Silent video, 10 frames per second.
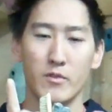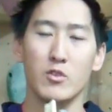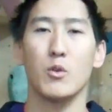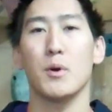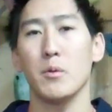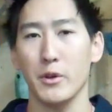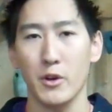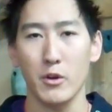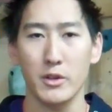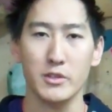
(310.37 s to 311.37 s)
You'll probably
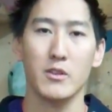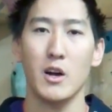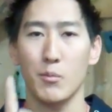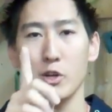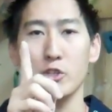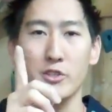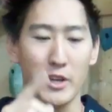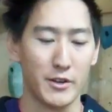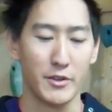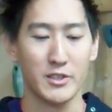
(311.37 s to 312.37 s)
know this, a lot of brushes
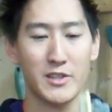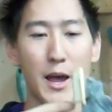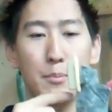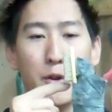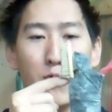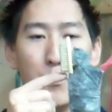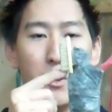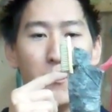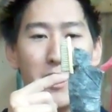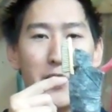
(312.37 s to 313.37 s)
tend to snap like
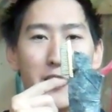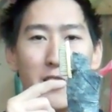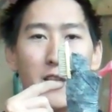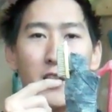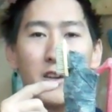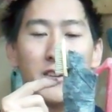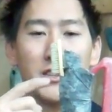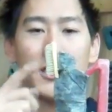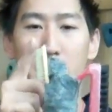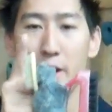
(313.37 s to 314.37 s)
about right here. You'll
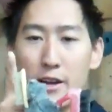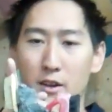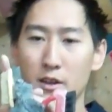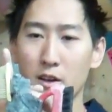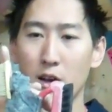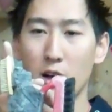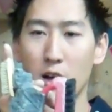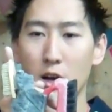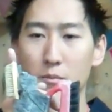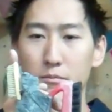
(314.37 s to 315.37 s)
see that.
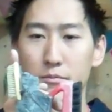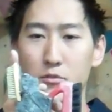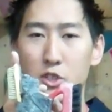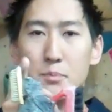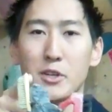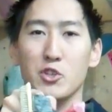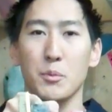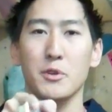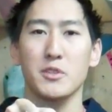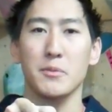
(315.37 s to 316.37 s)
Just make sure you
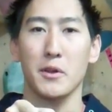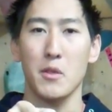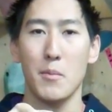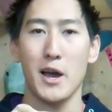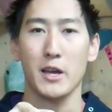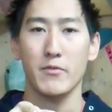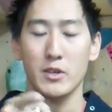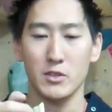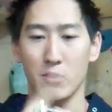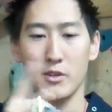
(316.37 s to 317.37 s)
put something on the back of
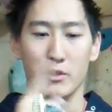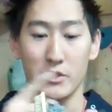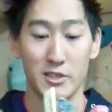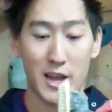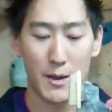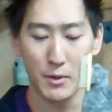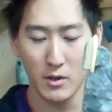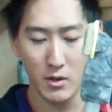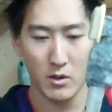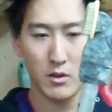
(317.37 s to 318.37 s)
it so it doesn't snap.
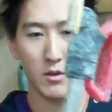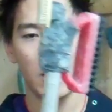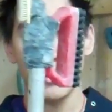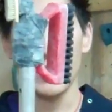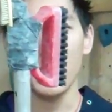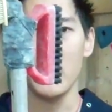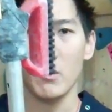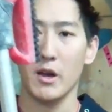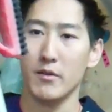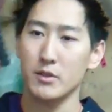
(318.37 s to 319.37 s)
And then you
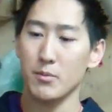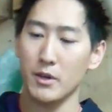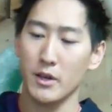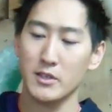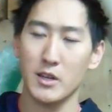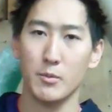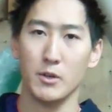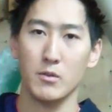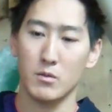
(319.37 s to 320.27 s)
have extendable.